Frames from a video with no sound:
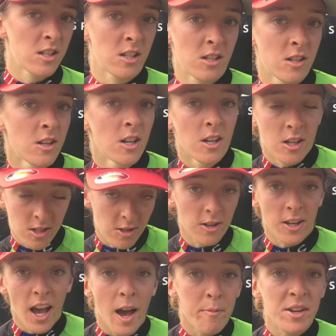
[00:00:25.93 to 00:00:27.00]
And so
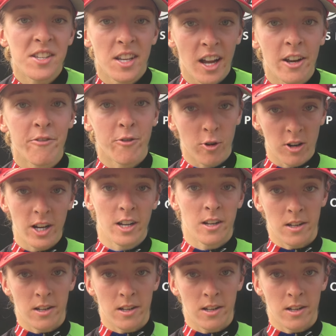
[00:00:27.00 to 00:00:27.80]
yeah, I'm excited for it.